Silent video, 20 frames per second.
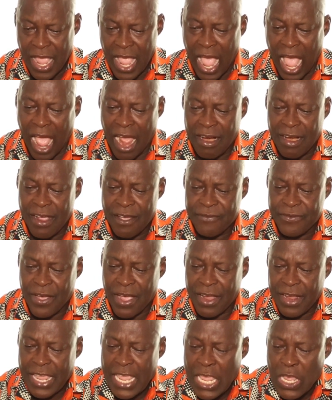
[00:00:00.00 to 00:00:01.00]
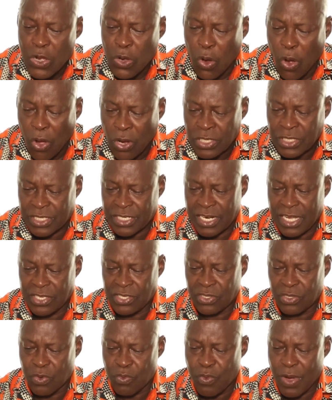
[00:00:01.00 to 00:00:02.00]
However, in
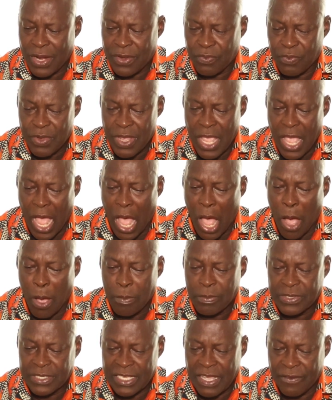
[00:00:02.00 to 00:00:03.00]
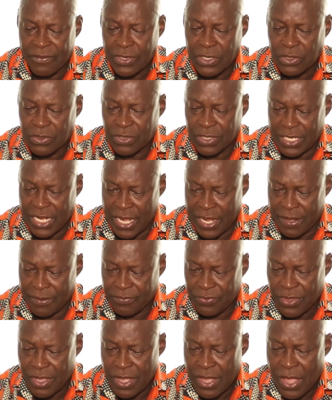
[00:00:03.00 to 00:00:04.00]
contrast to what we are observing
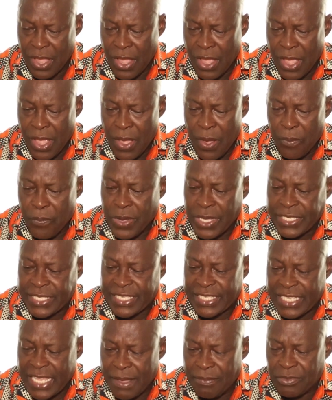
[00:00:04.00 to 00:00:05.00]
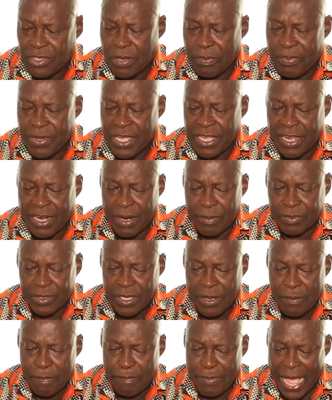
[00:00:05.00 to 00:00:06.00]
today, we seem to be
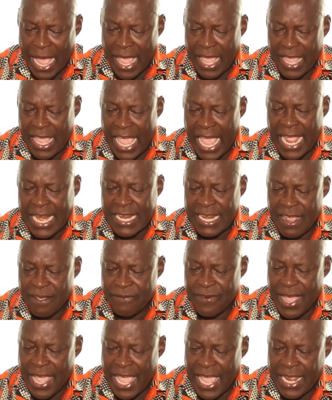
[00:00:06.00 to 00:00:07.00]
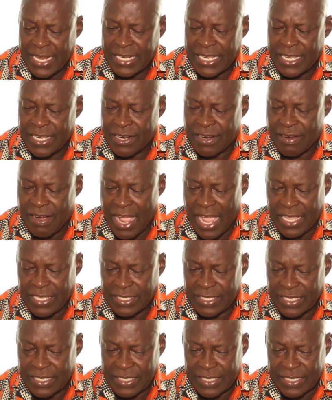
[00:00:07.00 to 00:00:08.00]
gripped by a never-ending
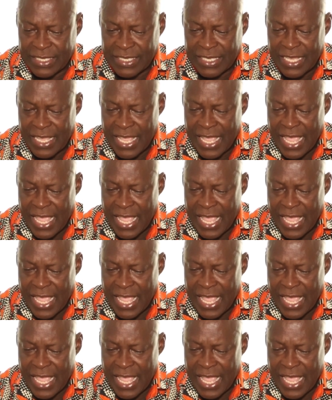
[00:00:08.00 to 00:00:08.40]
crisis,